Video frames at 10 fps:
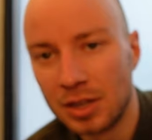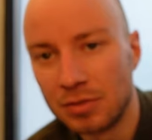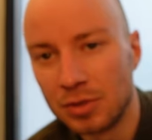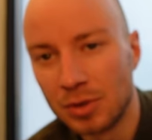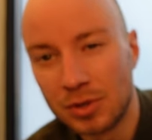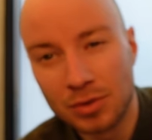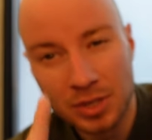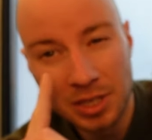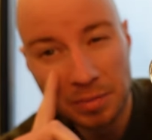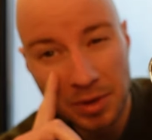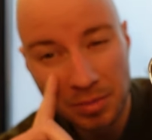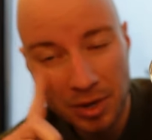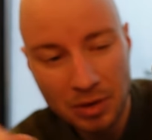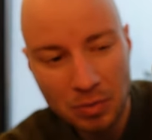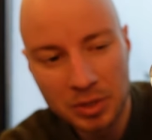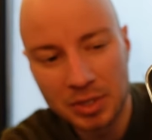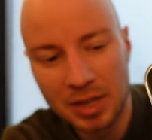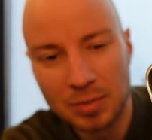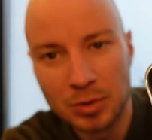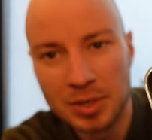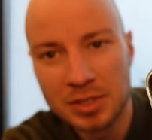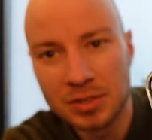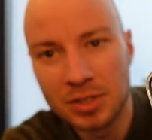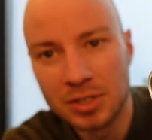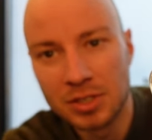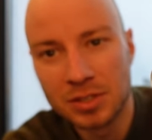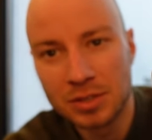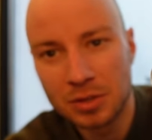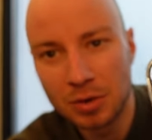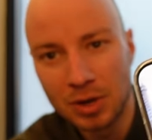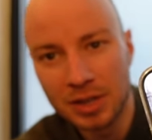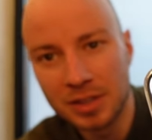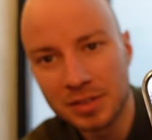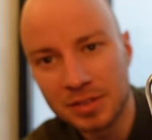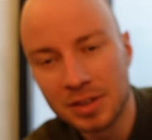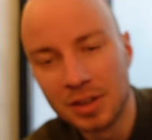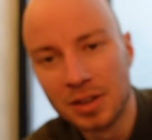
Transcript: if you want to keep in mind what the timer is, you can just go like this.